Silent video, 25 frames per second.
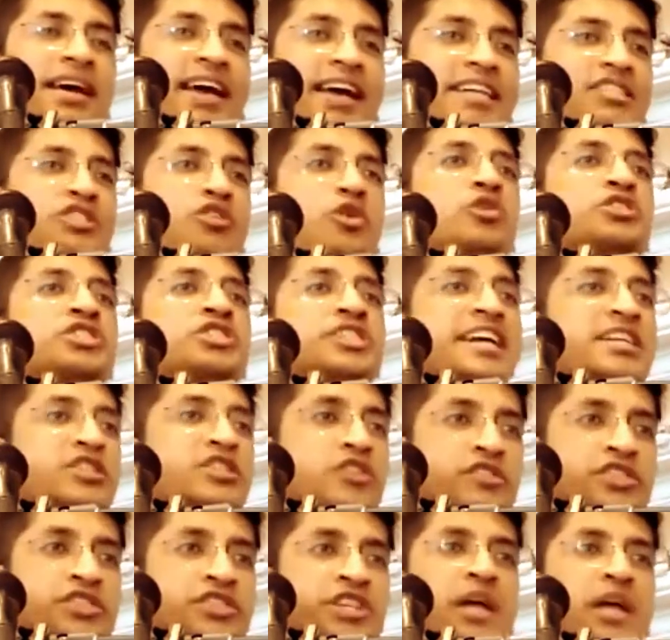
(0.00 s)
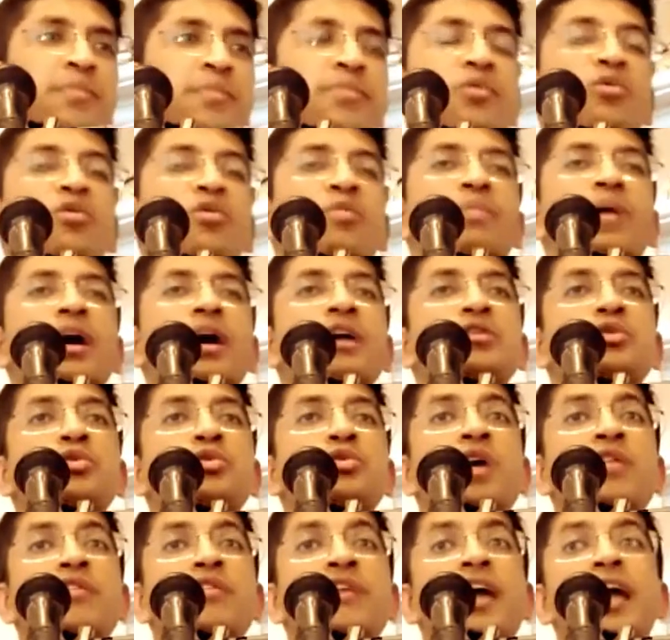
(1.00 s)
associates of Srila Prabhupada
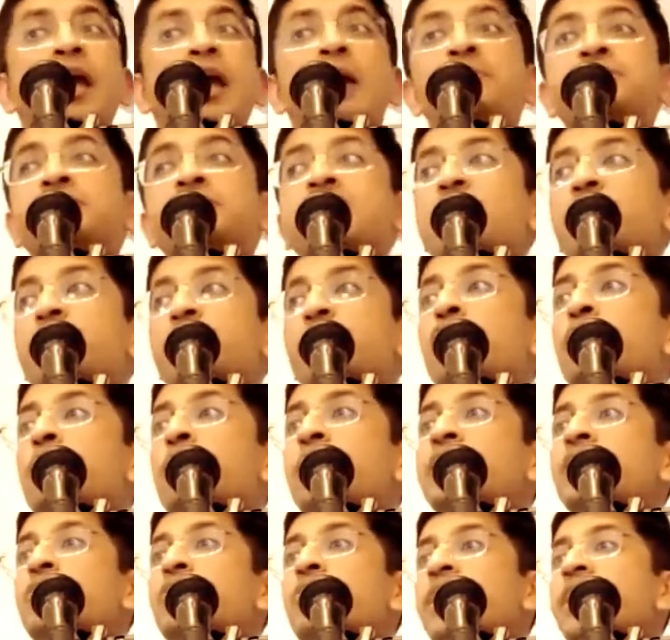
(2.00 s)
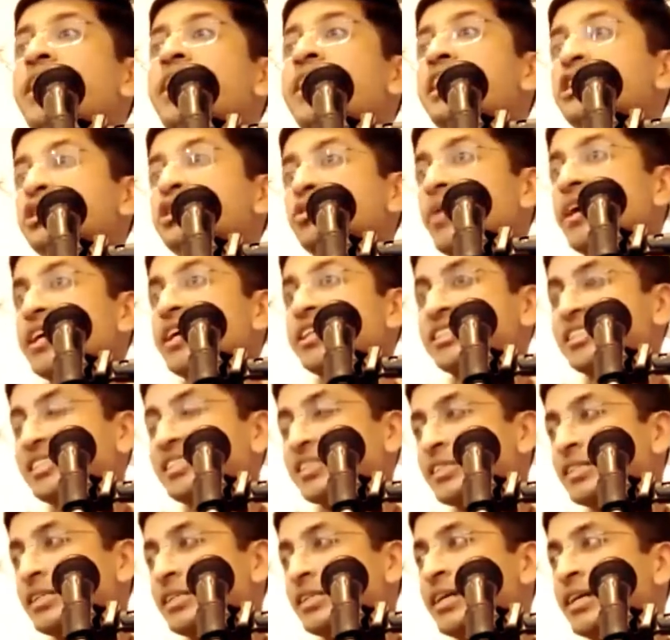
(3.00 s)
who have helped Srila Prabhupada in various
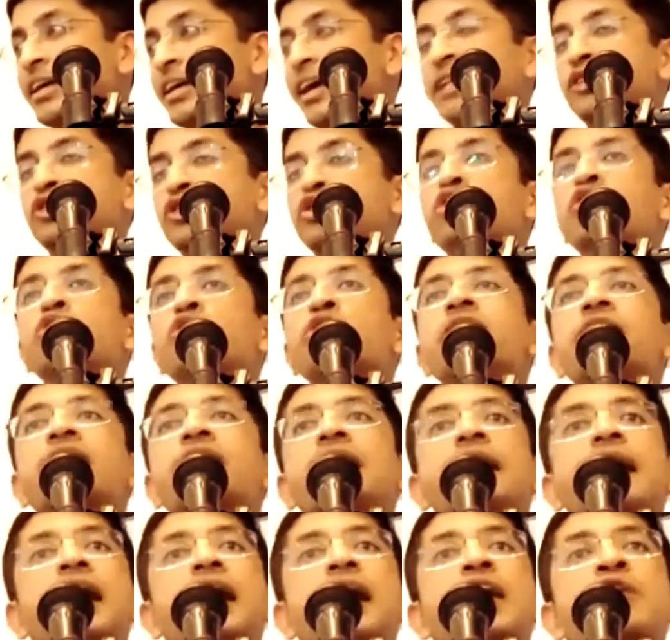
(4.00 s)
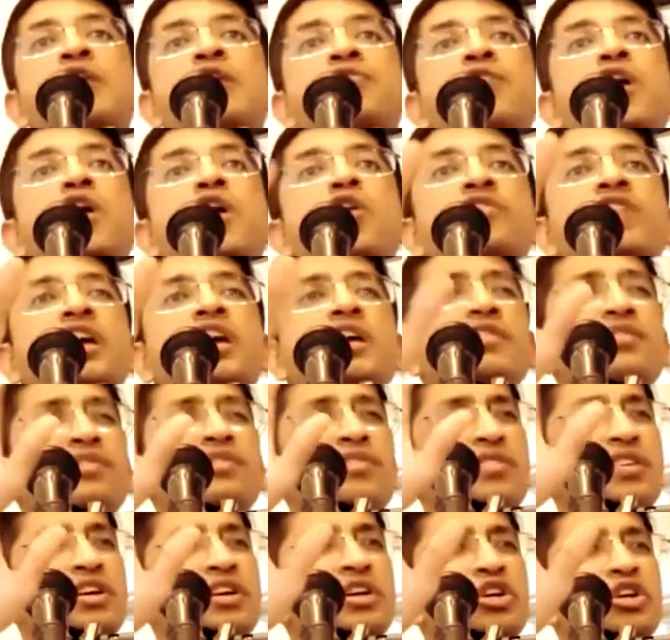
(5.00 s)
ways. And through their life, how they have
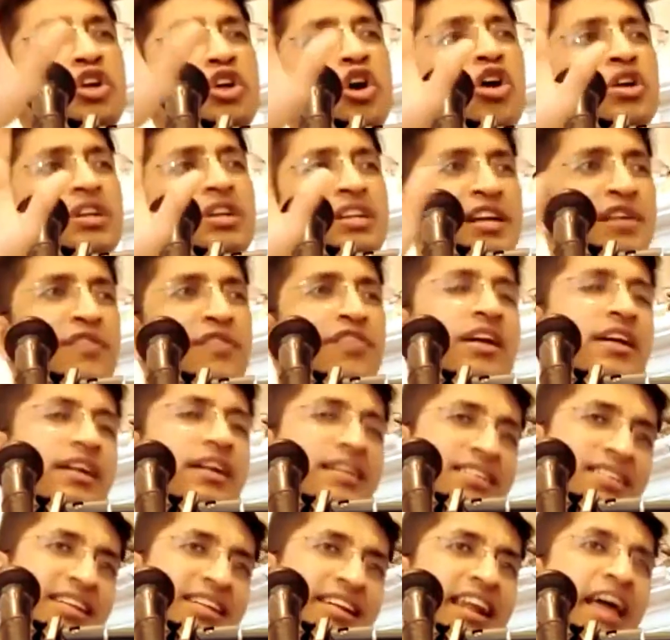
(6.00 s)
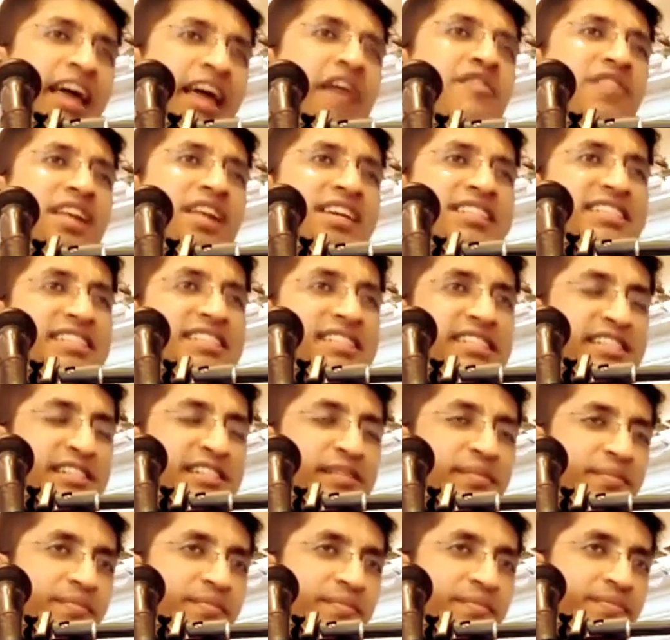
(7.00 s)
taught different life
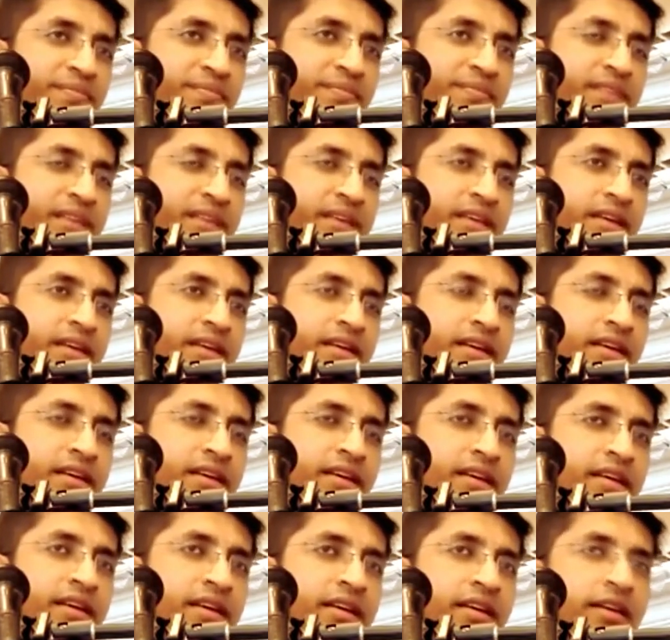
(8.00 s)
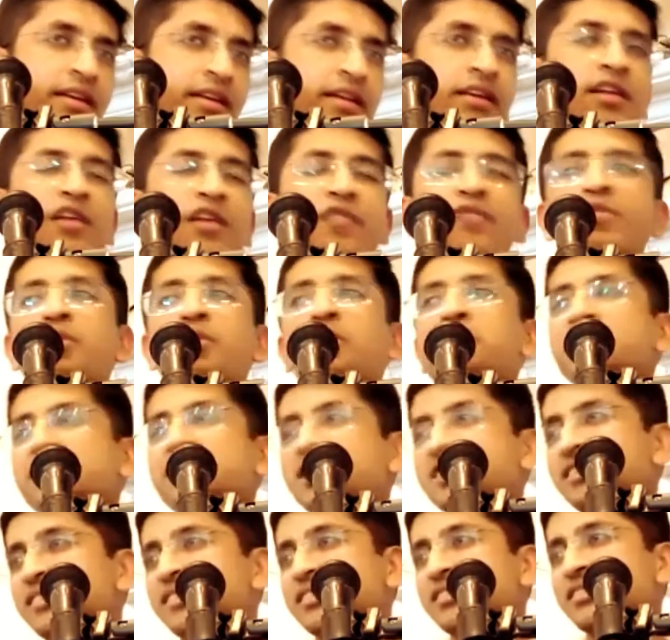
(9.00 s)
lessons. And of
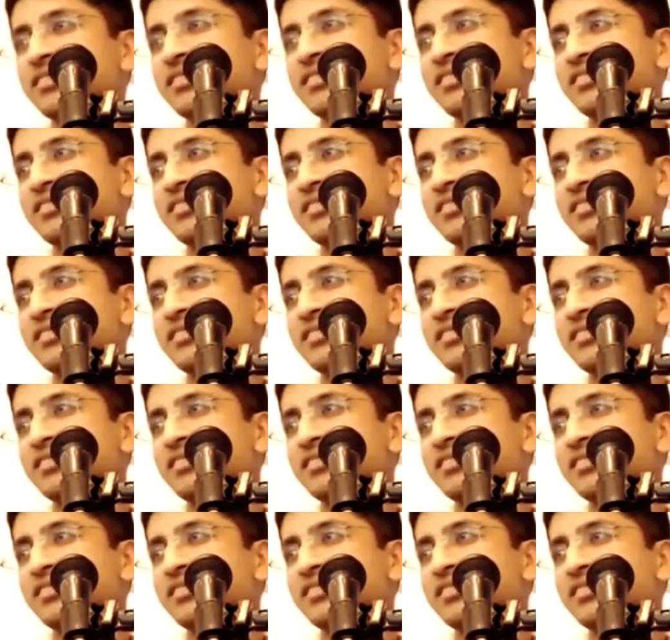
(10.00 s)
course,